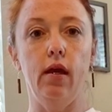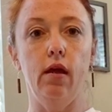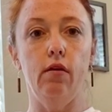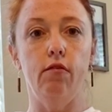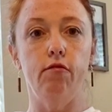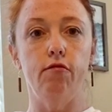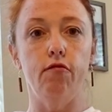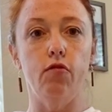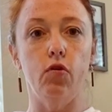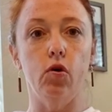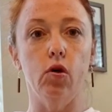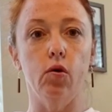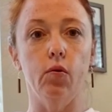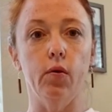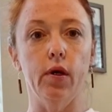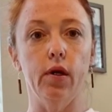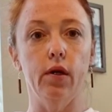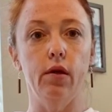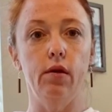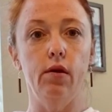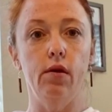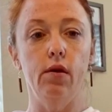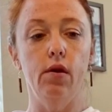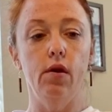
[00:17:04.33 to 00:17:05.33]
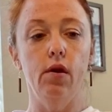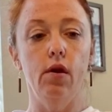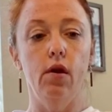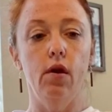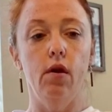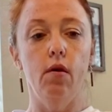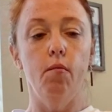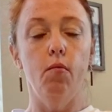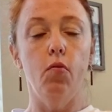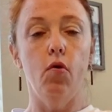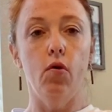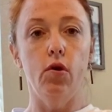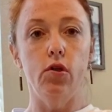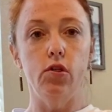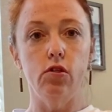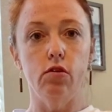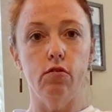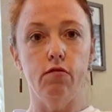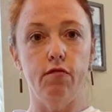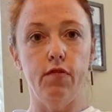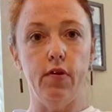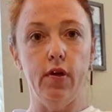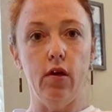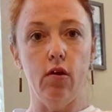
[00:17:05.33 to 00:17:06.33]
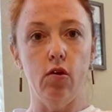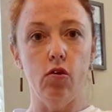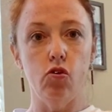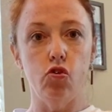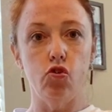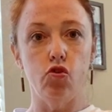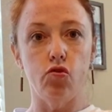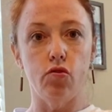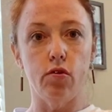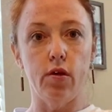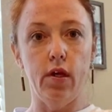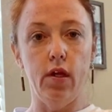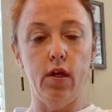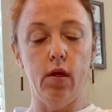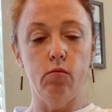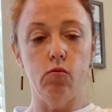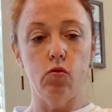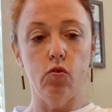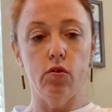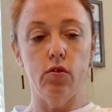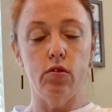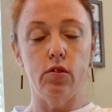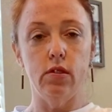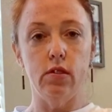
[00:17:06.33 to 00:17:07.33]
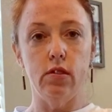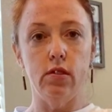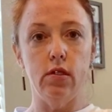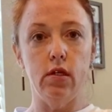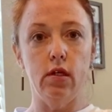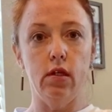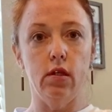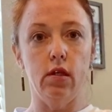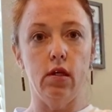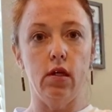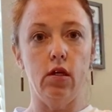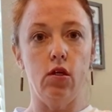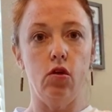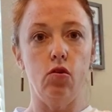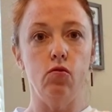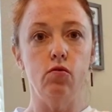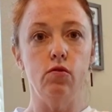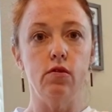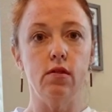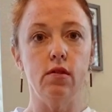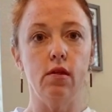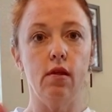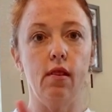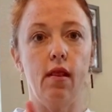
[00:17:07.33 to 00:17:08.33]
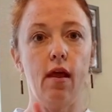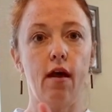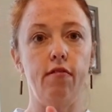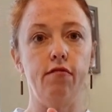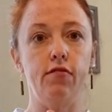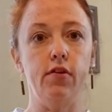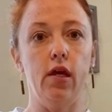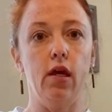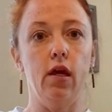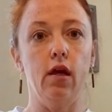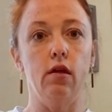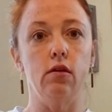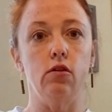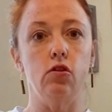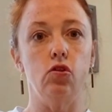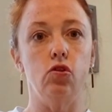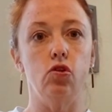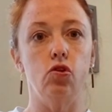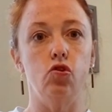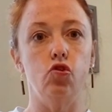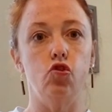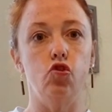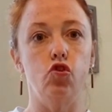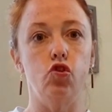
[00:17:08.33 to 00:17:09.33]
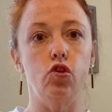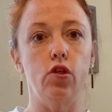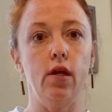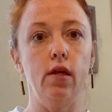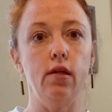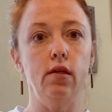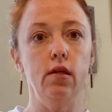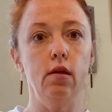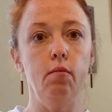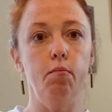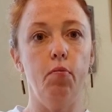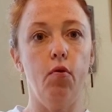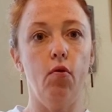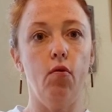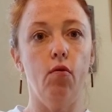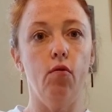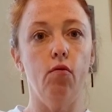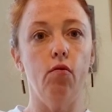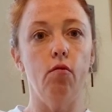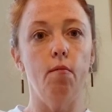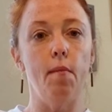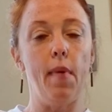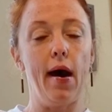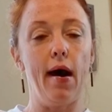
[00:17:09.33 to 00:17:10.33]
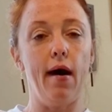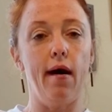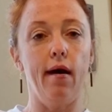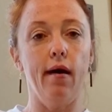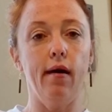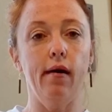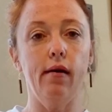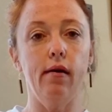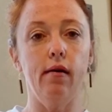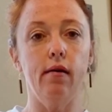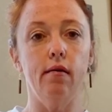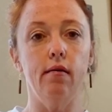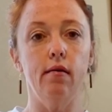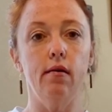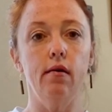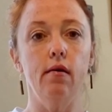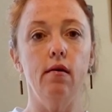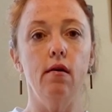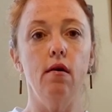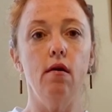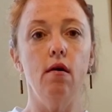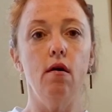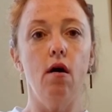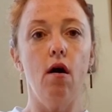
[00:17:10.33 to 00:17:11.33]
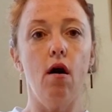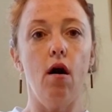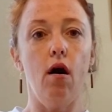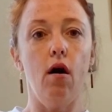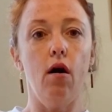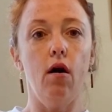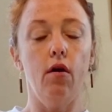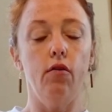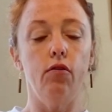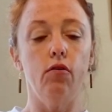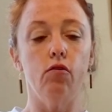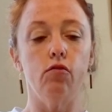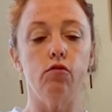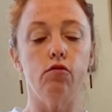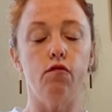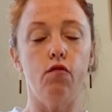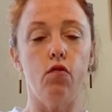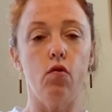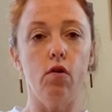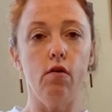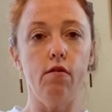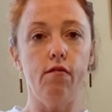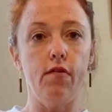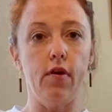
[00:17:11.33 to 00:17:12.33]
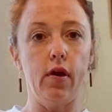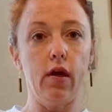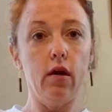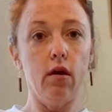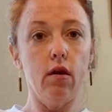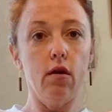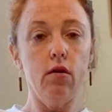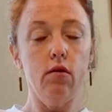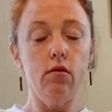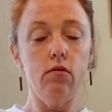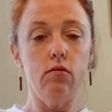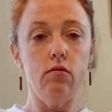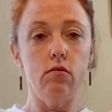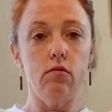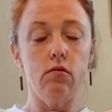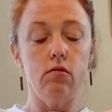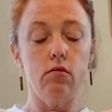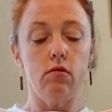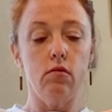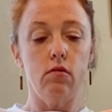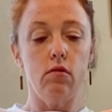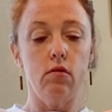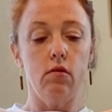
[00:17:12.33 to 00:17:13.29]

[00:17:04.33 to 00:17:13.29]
hand forward, point your fingers straight up towards the ceiling. Use the left hand to just gently pull back on those 4 fingers.